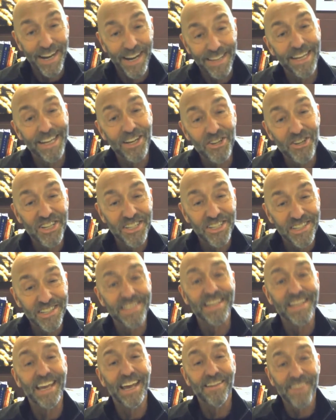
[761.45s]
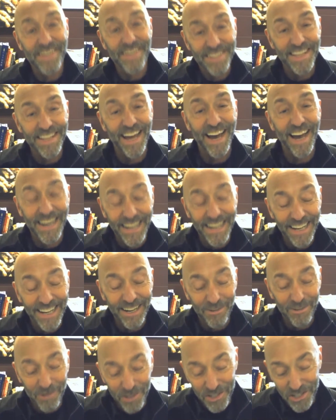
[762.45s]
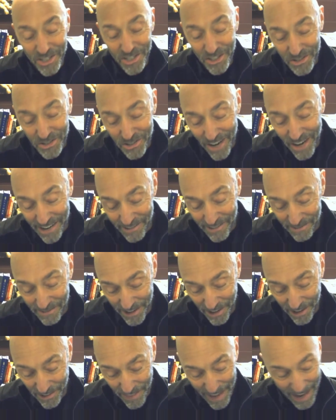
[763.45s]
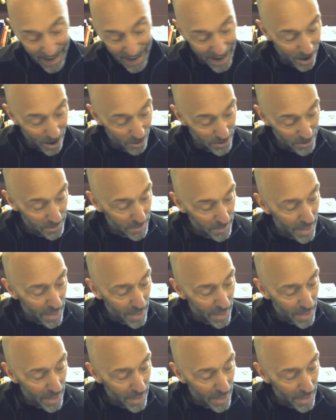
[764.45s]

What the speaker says: I think Jesus gave us that, and we're still trying to figure that out.